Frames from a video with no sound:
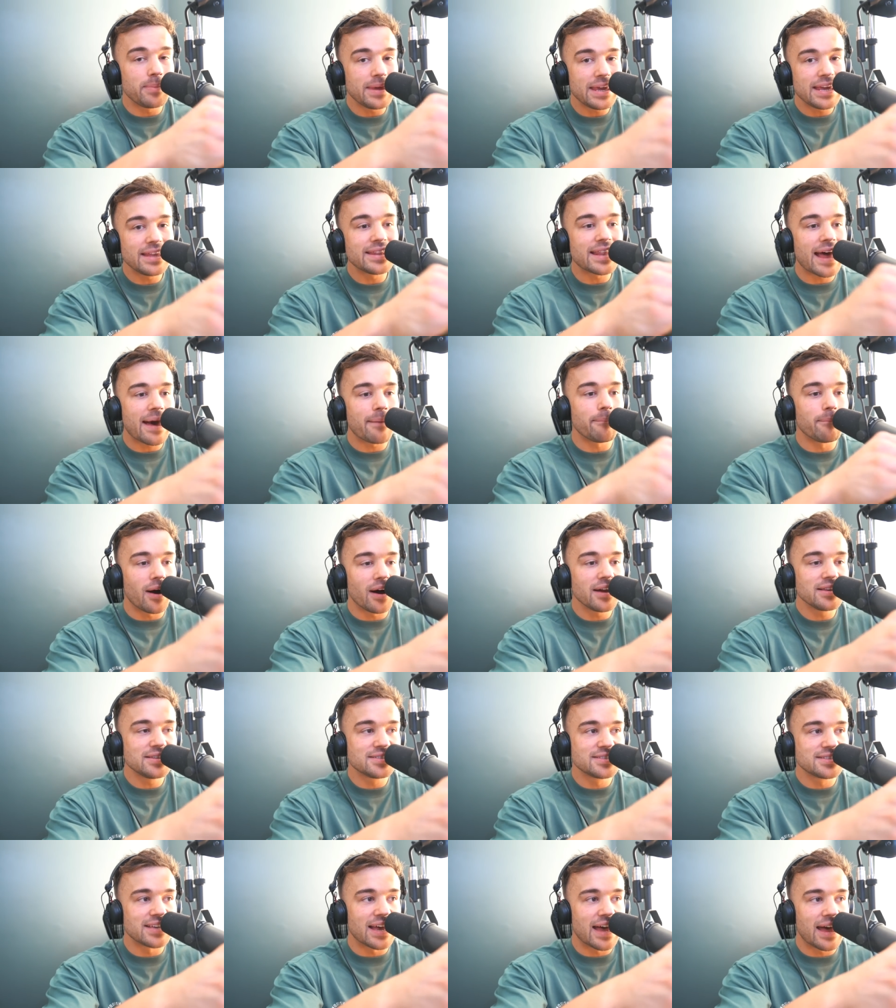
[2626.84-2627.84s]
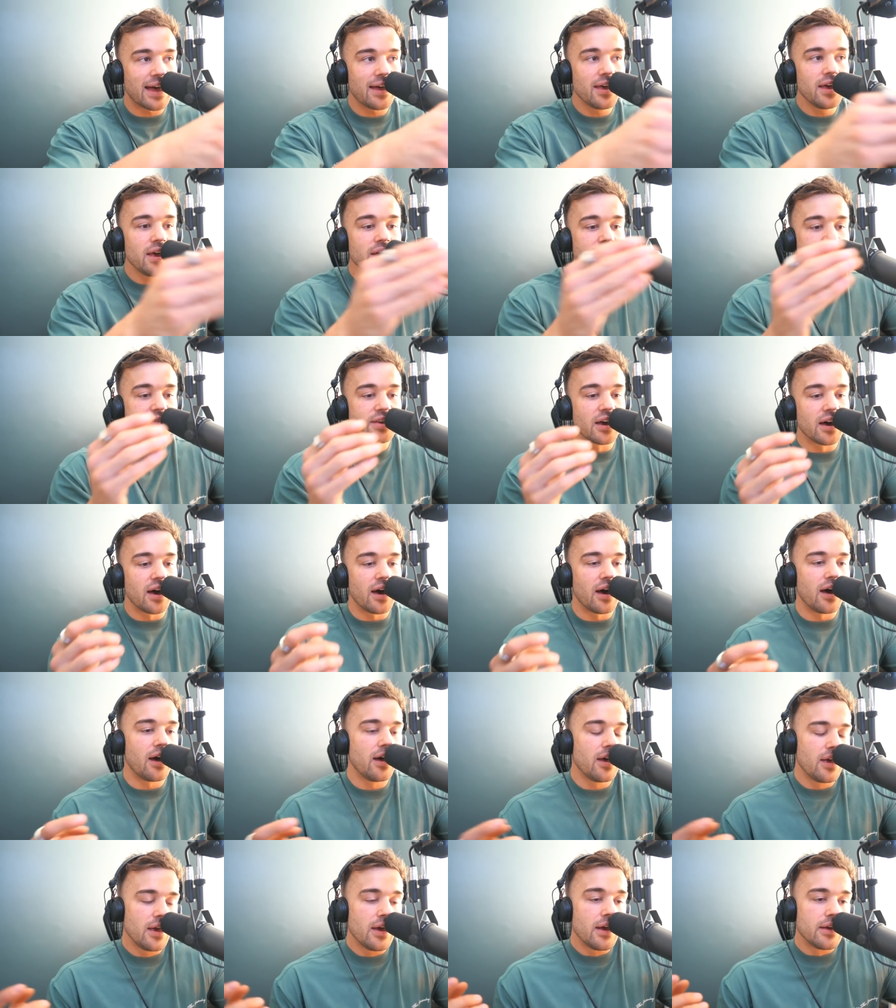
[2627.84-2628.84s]
be in that mindset
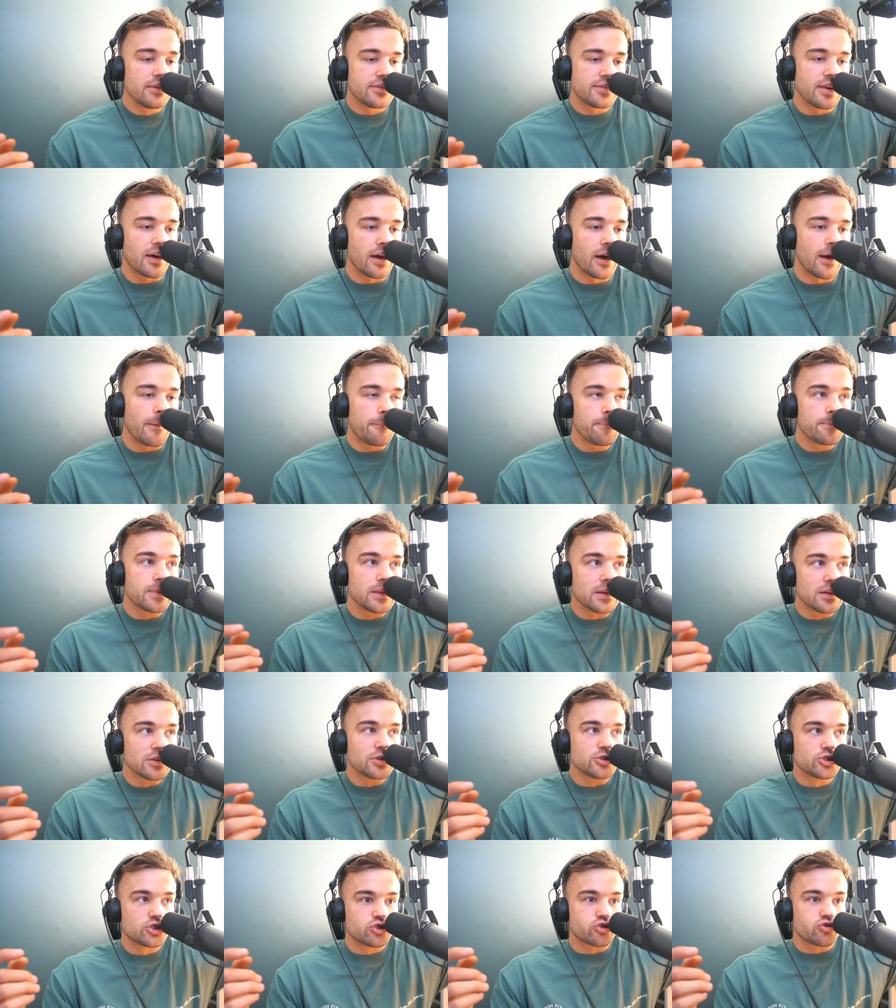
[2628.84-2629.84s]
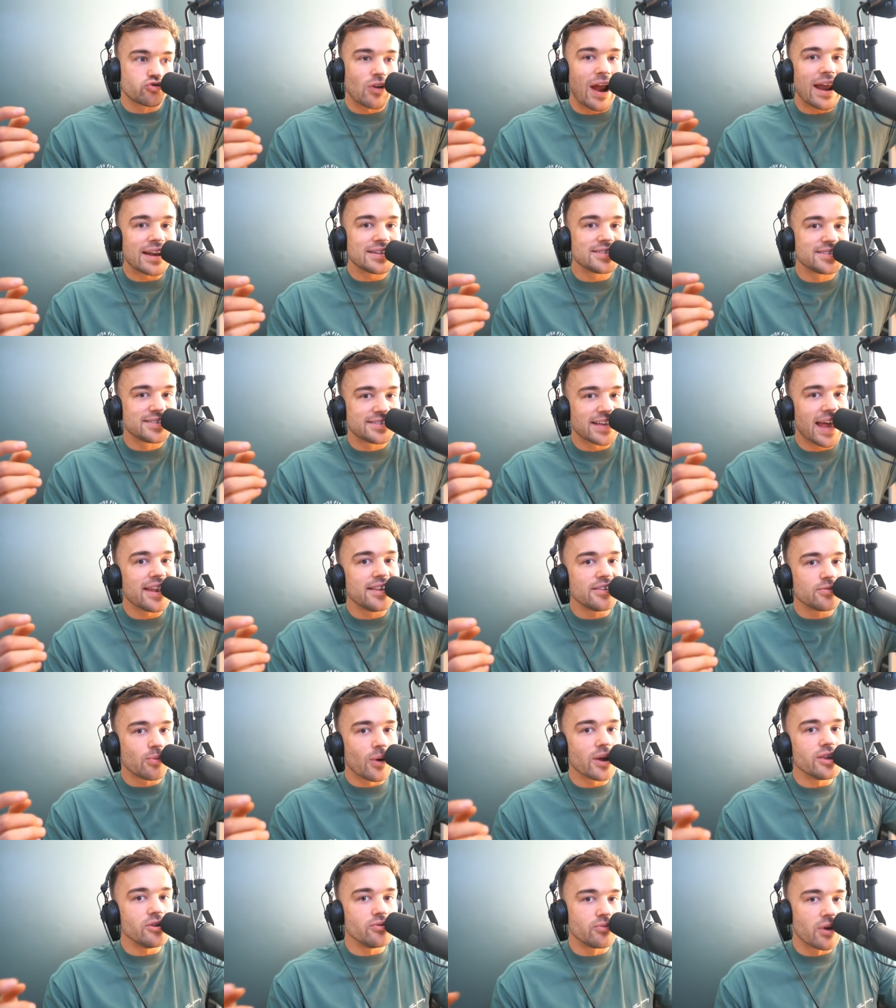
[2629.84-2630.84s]
to to transcend
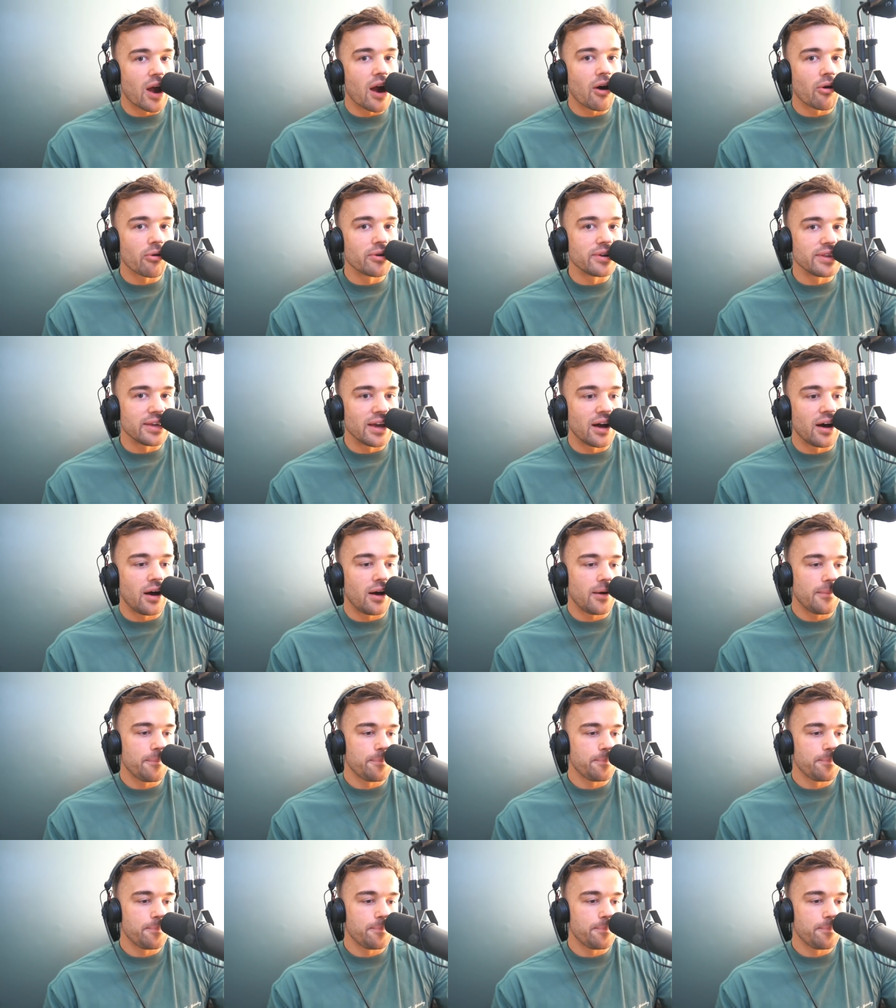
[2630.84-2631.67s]
where you currently are